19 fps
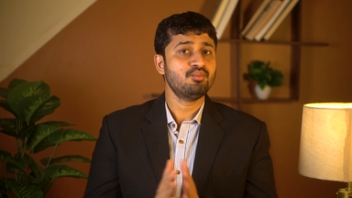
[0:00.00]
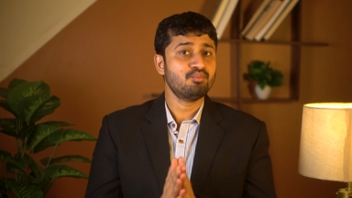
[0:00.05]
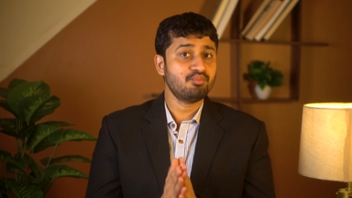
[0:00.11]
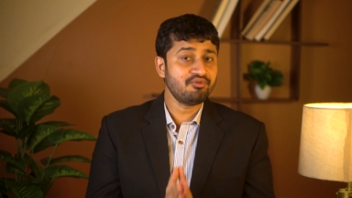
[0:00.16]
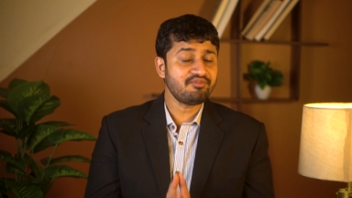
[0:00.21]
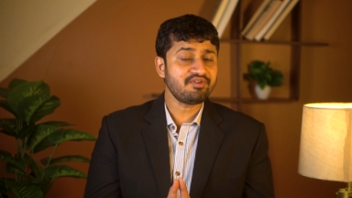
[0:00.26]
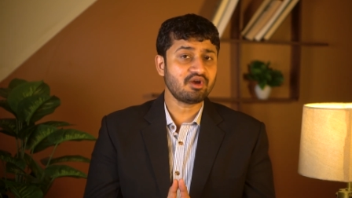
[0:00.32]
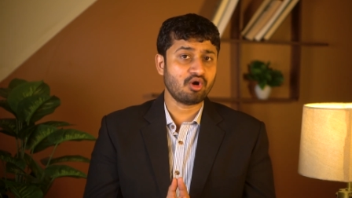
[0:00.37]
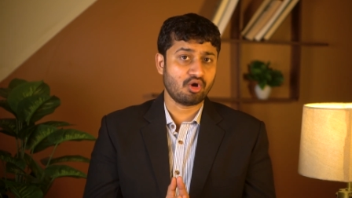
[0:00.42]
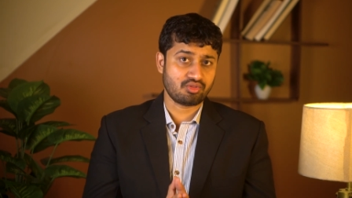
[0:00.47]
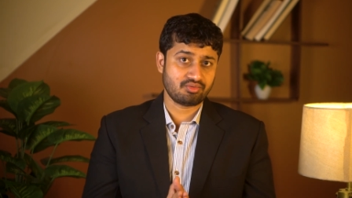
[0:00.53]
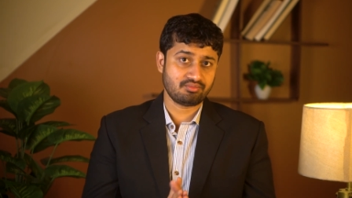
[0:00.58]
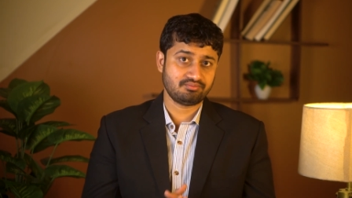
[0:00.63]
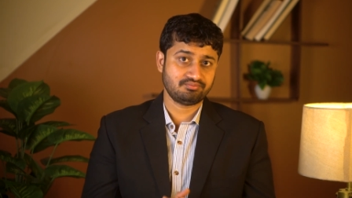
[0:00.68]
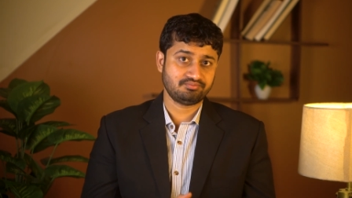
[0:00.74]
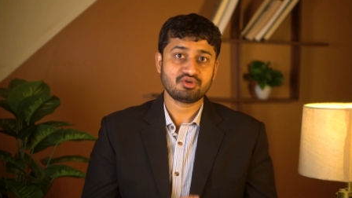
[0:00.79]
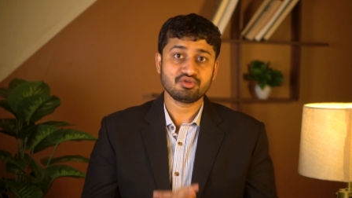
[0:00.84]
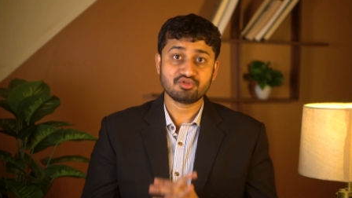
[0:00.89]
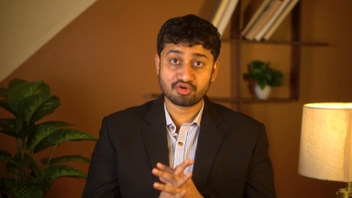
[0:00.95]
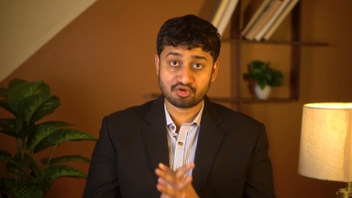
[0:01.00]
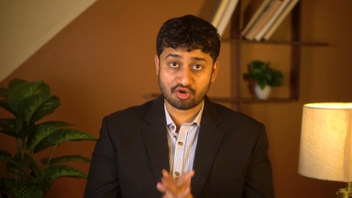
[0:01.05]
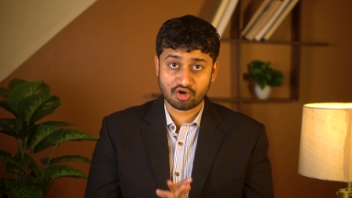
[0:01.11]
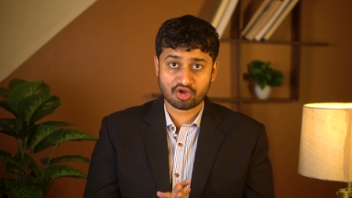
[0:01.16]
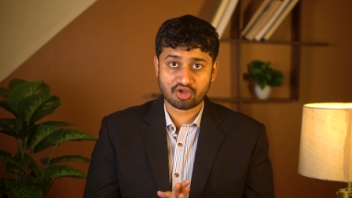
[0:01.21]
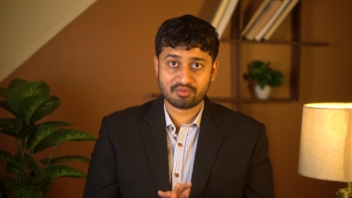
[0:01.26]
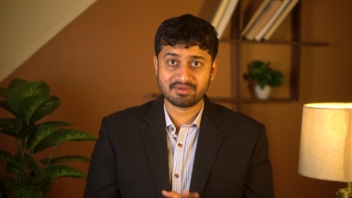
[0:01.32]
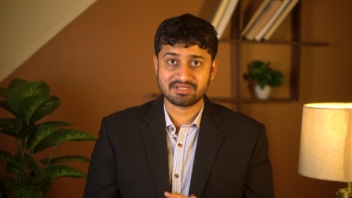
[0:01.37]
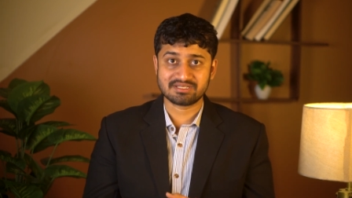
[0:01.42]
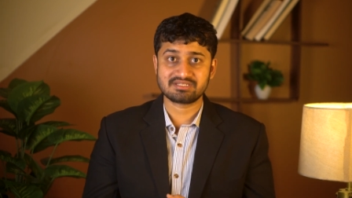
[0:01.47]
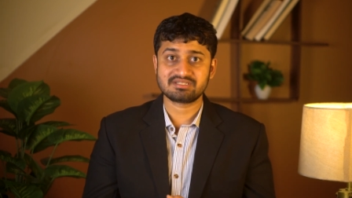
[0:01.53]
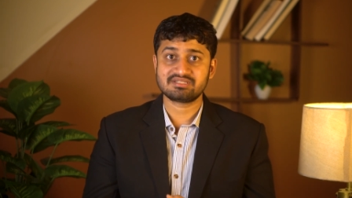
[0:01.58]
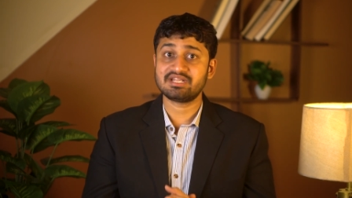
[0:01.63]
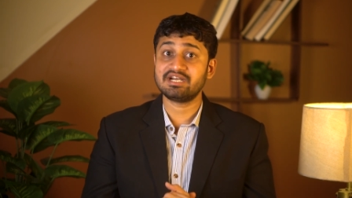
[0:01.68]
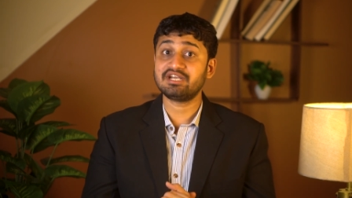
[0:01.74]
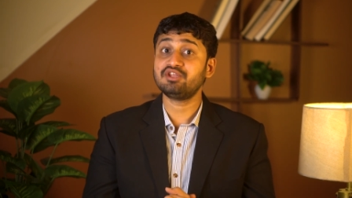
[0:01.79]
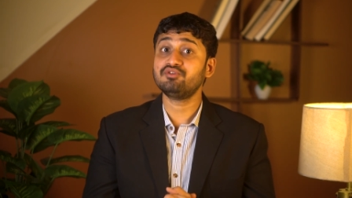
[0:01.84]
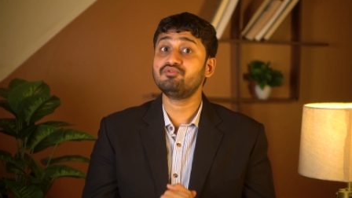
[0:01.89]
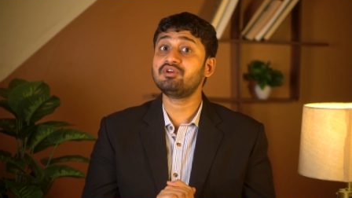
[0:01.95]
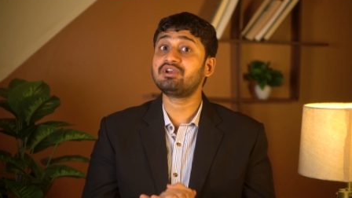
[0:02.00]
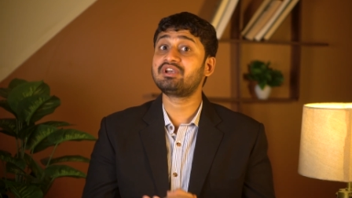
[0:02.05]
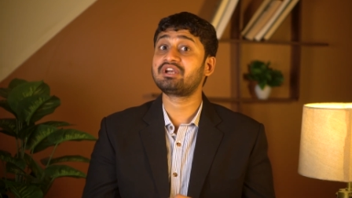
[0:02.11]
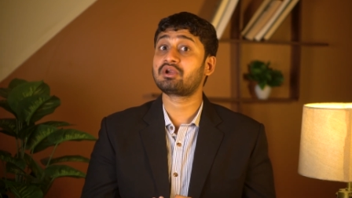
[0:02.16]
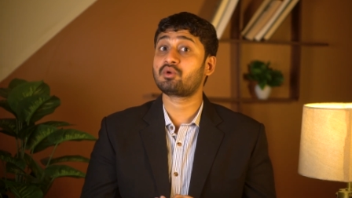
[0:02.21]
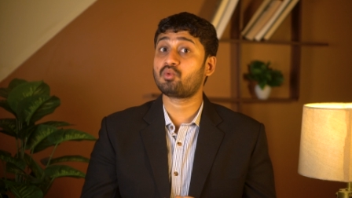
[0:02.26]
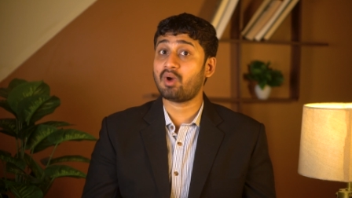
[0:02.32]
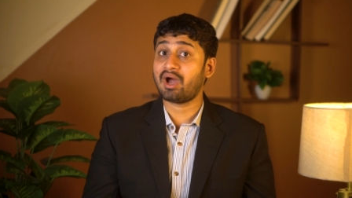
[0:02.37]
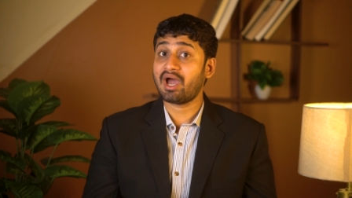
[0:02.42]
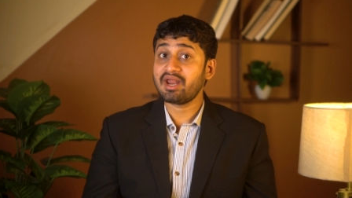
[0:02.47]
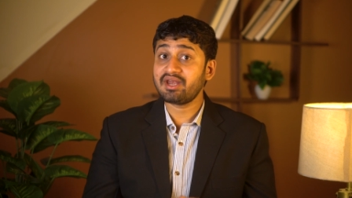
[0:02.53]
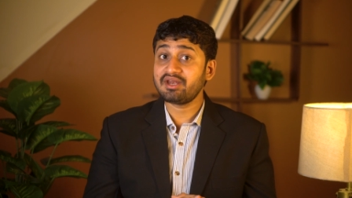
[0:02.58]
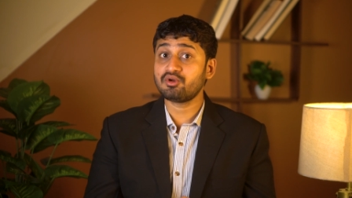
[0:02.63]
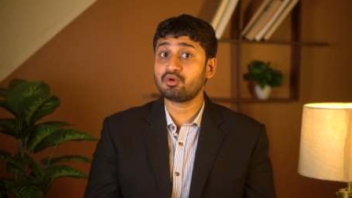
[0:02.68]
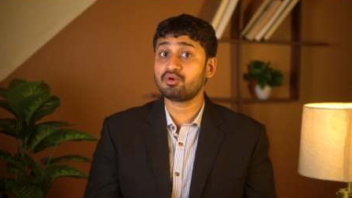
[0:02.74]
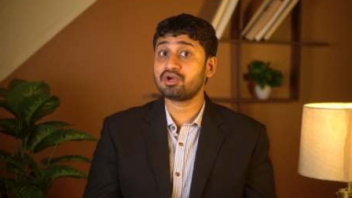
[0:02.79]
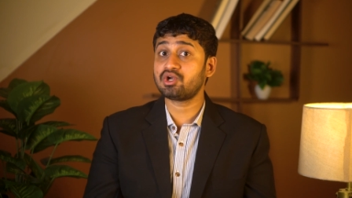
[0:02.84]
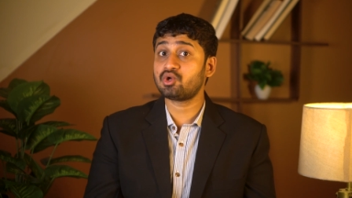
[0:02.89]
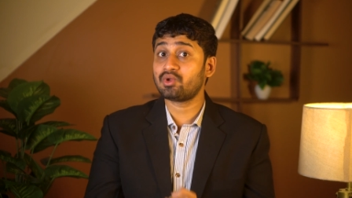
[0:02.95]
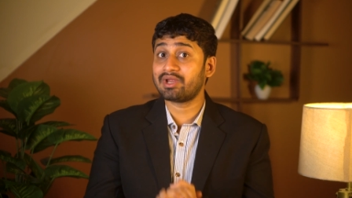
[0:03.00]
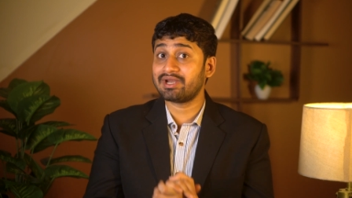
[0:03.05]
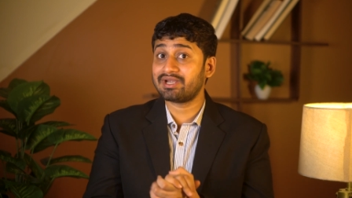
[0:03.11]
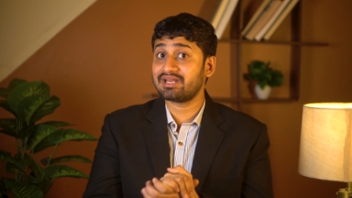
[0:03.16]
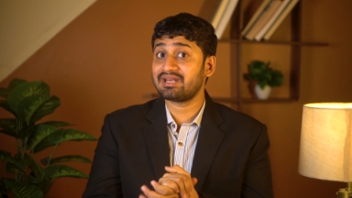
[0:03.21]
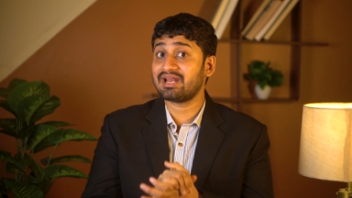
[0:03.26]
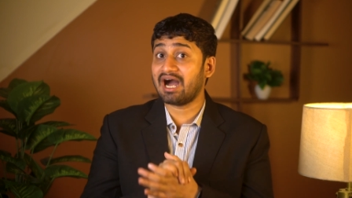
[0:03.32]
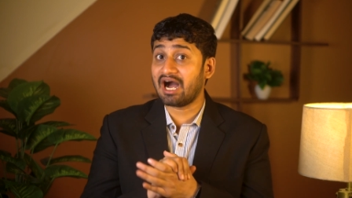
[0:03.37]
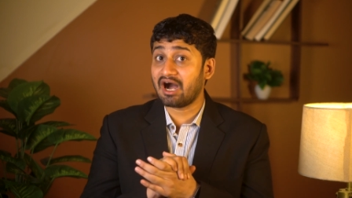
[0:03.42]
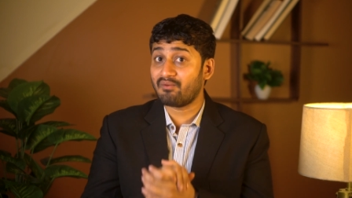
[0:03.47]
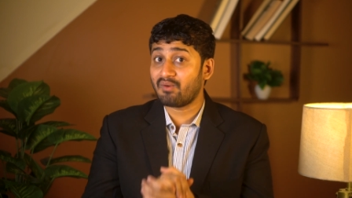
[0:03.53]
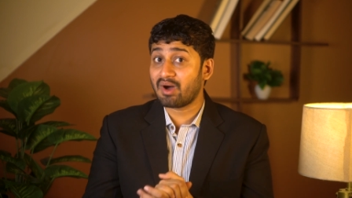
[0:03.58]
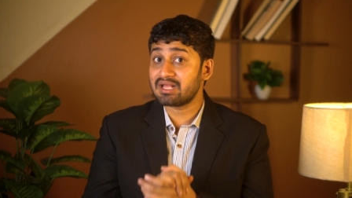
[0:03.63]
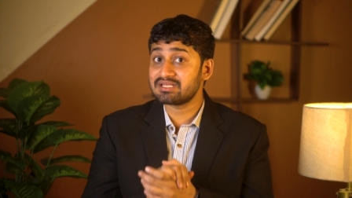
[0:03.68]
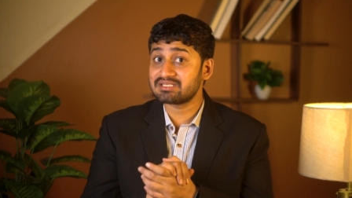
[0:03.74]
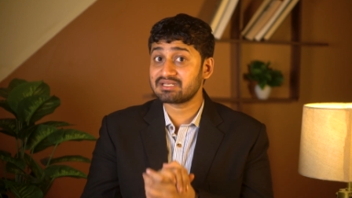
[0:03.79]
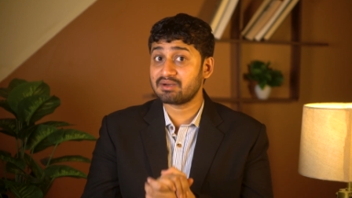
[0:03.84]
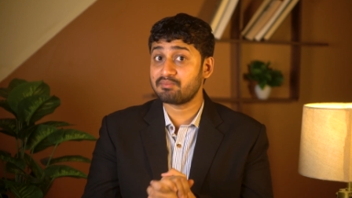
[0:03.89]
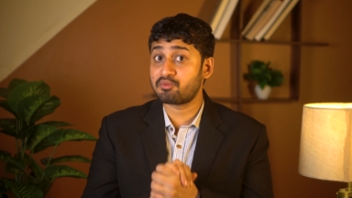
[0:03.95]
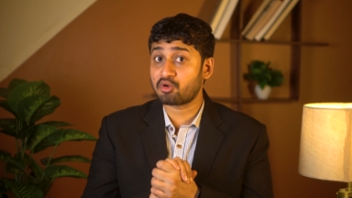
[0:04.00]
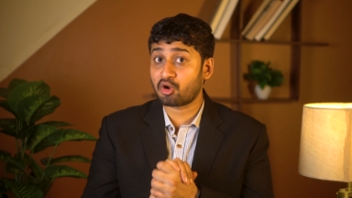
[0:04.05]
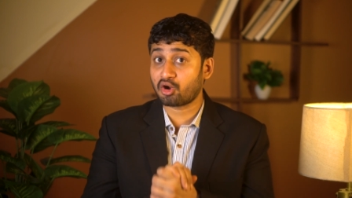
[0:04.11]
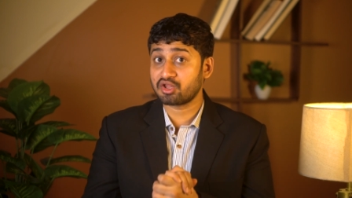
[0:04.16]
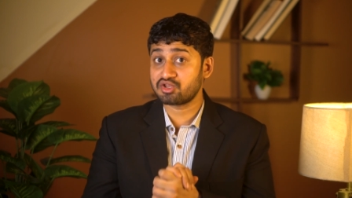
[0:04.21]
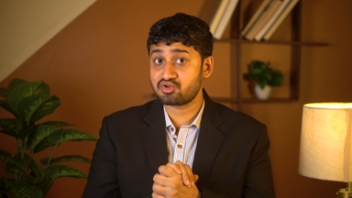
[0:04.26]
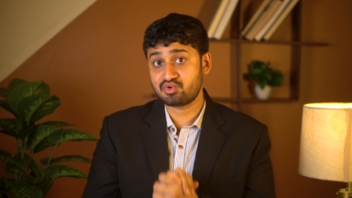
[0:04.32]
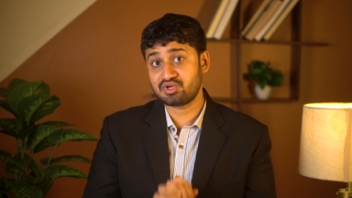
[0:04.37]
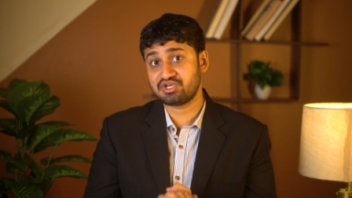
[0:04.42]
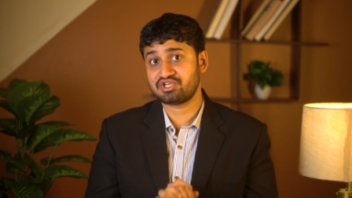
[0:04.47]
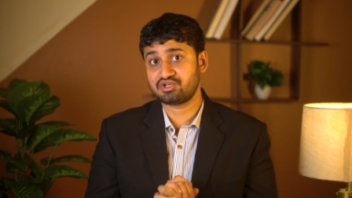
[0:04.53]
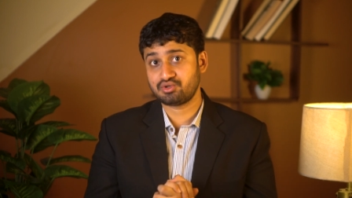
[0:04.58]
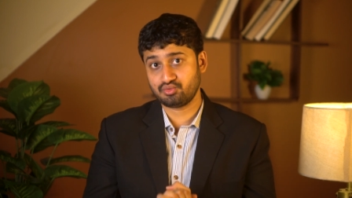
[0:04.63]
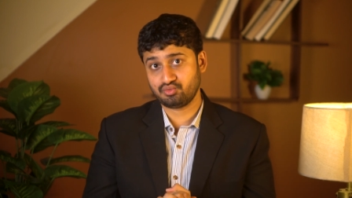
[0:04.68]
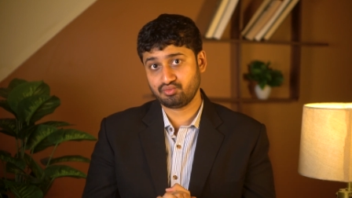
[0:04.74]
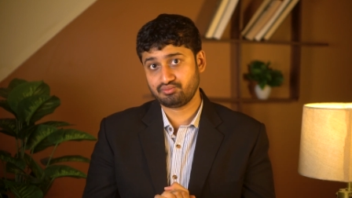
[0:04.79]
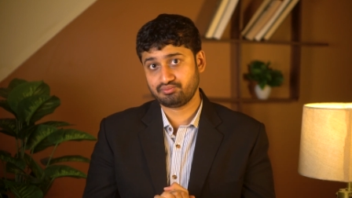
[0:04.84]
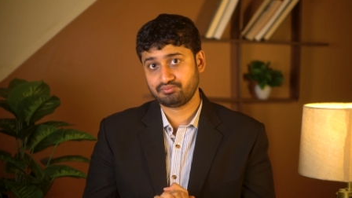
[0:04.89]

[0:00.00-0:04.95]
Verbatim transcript: Moving on to the documents that you would require in order to get an Avanse abroad education.